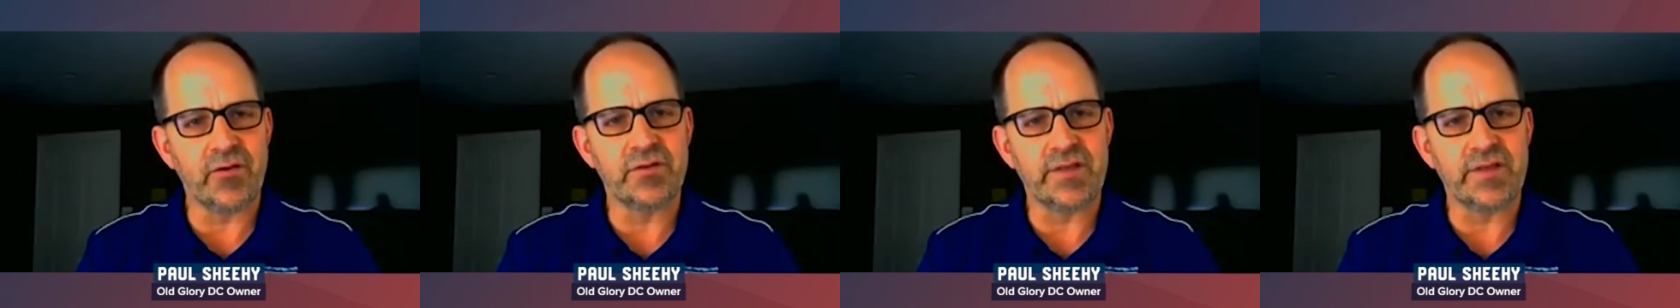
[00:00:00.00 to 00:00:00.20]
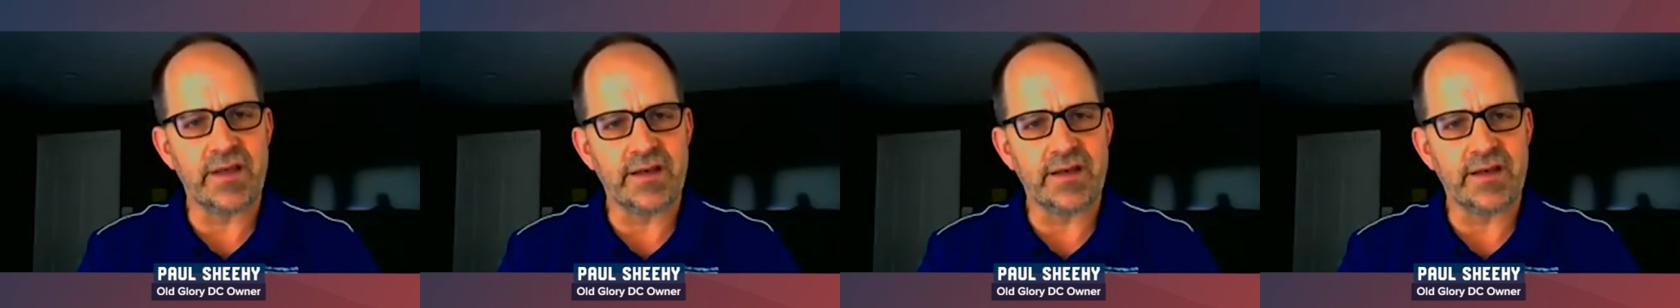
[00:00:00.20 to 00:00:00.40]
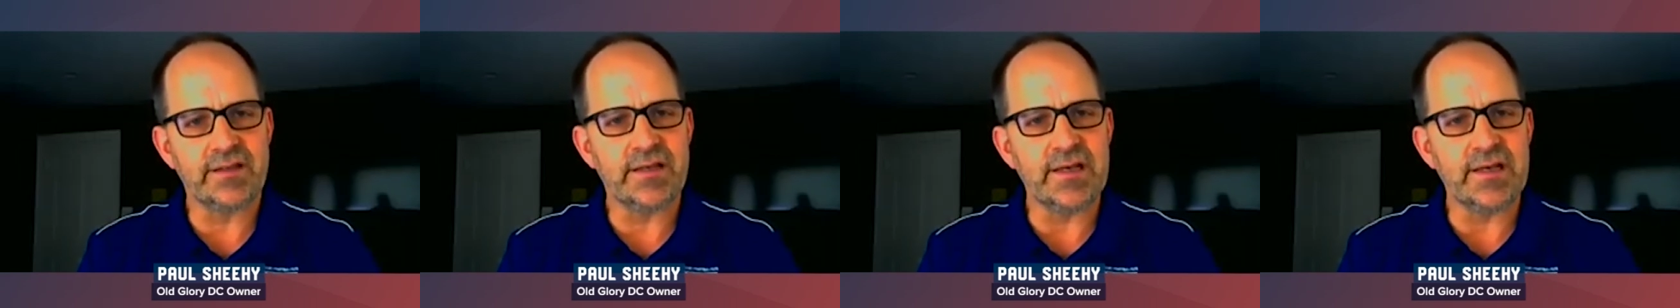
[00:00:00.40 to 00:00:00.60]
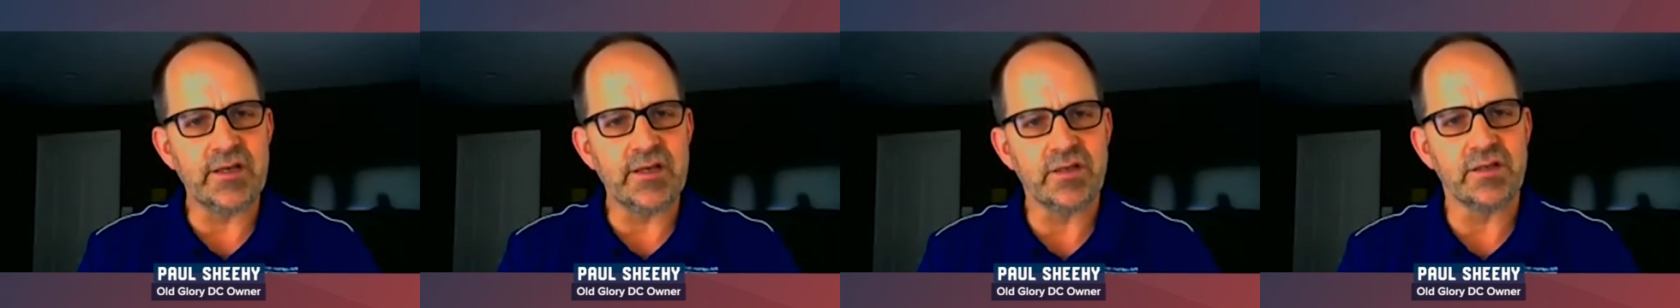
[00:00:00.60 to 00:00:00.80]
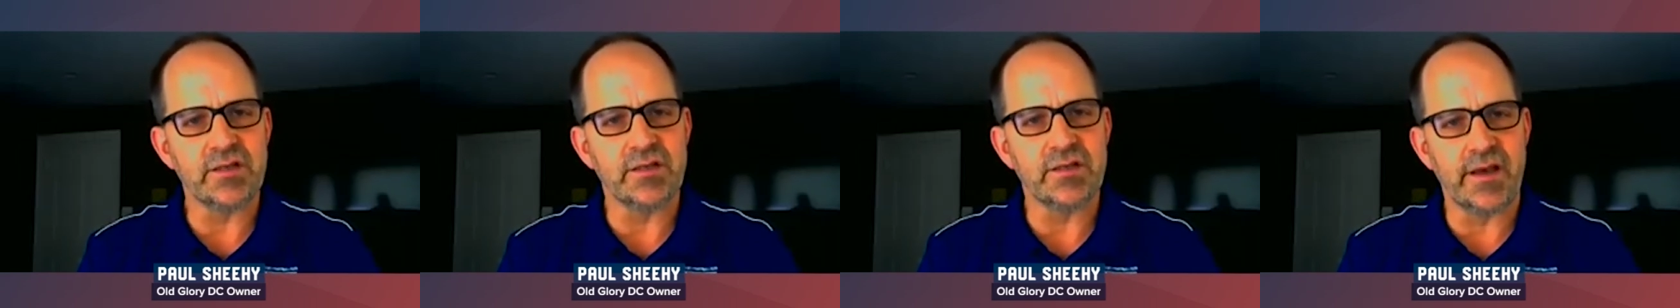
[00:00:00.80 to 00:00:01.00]
that it
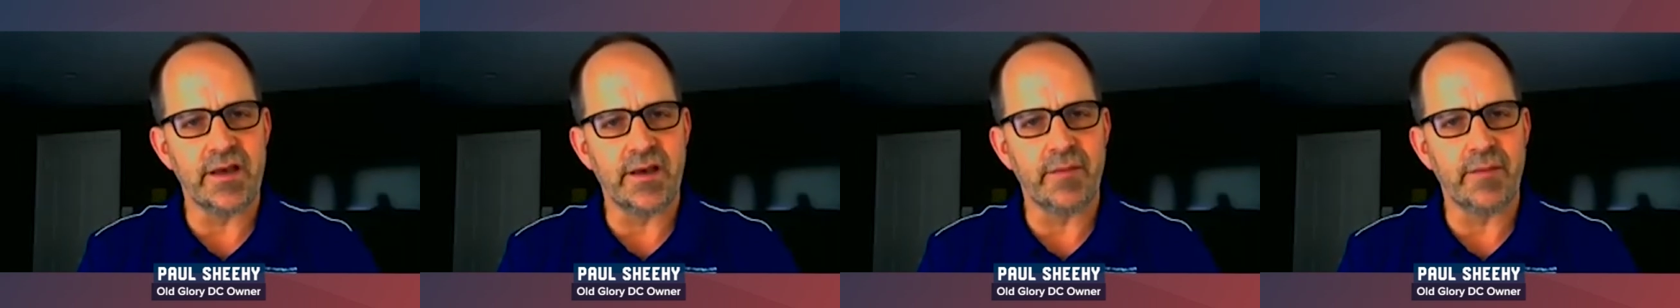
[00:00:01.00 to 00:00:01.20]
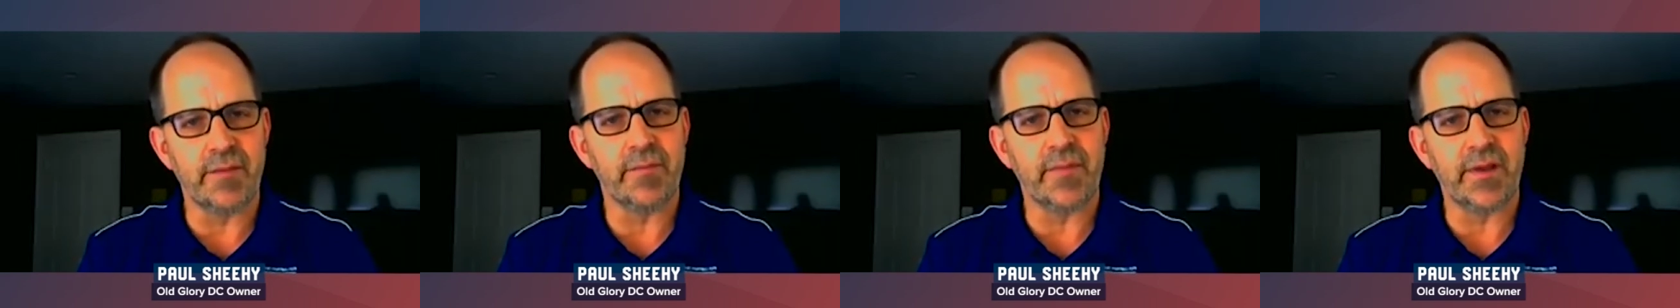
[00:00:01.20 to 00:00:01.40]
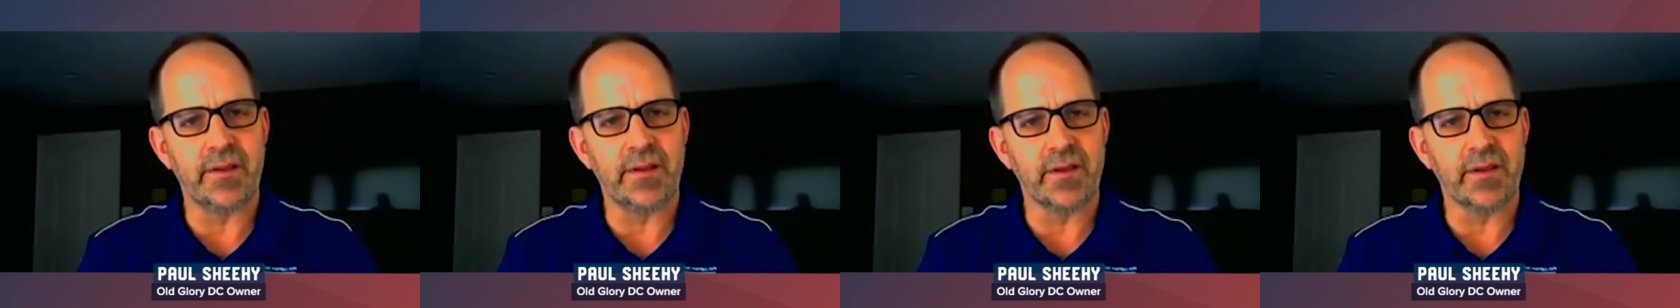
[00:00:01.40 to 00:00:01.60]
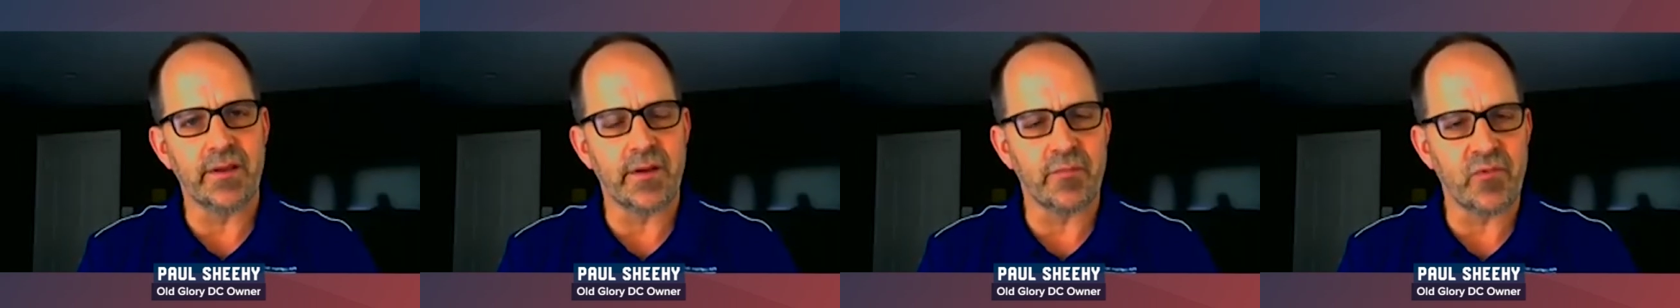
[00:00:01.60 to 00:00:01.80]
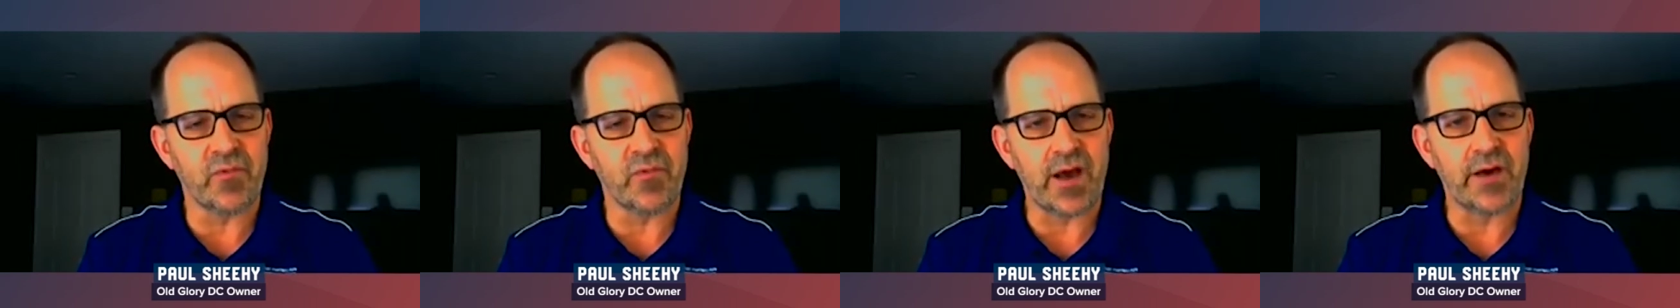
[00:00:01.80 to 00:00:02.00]
teaches them and the
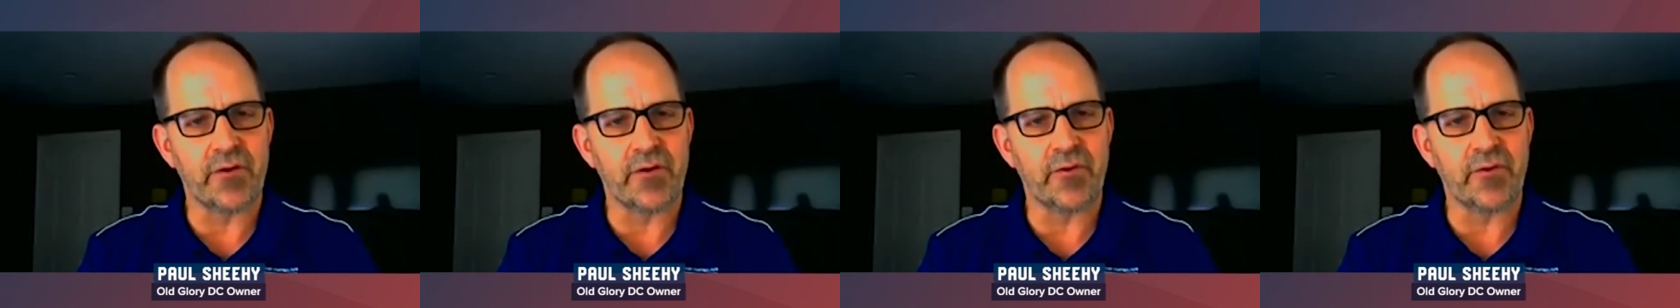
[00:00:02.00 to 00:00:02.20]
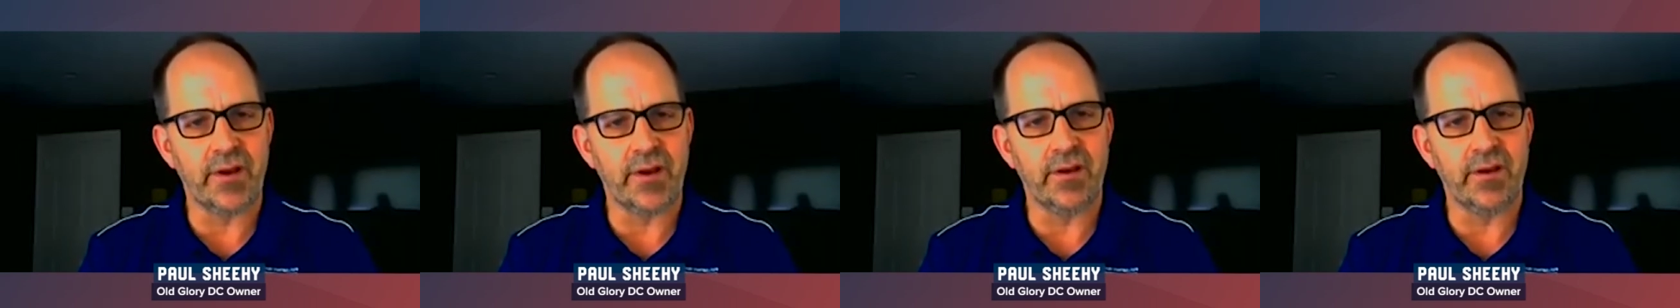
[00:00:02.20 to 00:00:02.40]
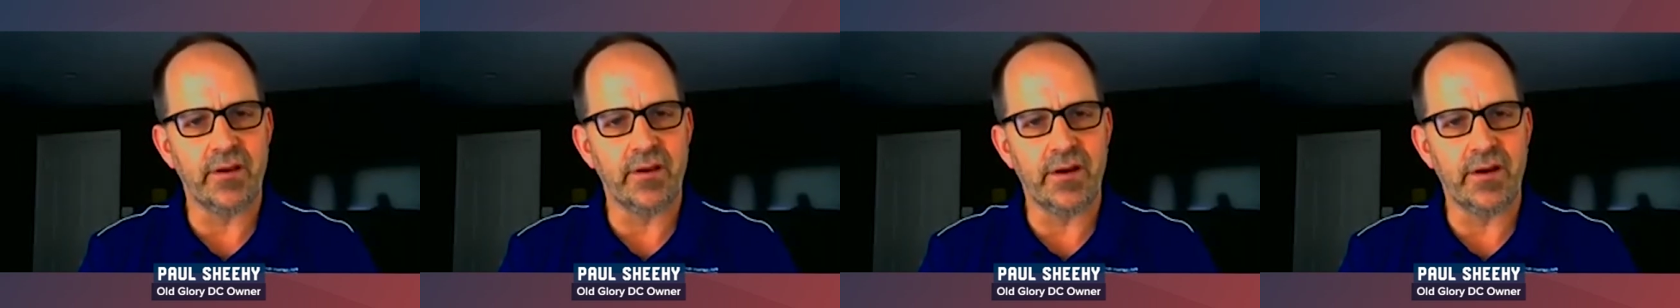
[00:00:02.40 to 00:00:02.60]
camaraderie.